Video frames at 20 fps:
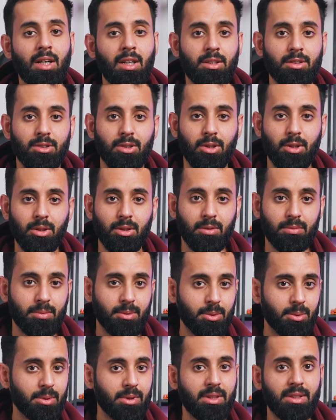So
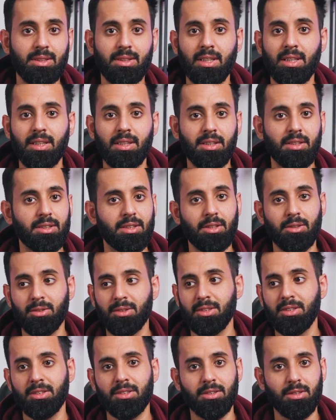students and teacher, you know,
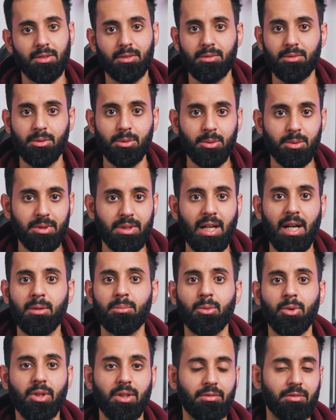they just lose that
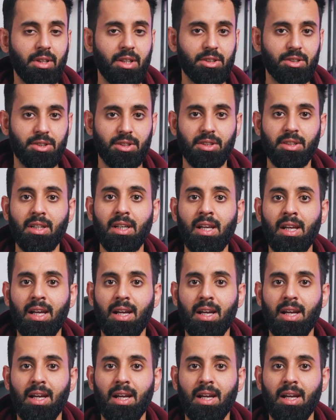motivation.